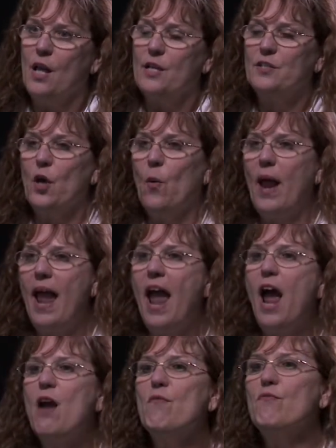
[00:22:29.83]
So
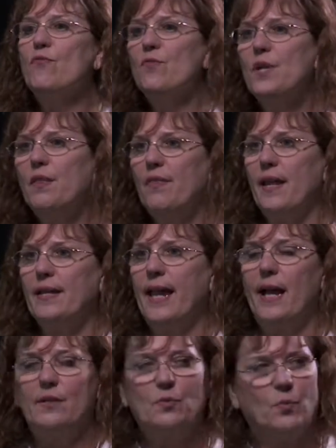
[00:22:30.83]
everything
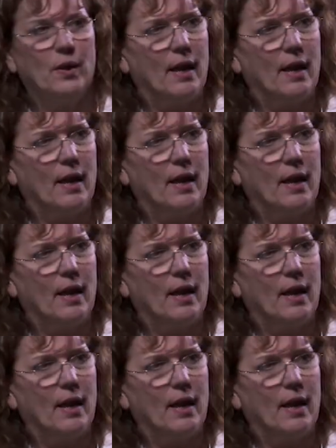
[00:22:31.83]
counts.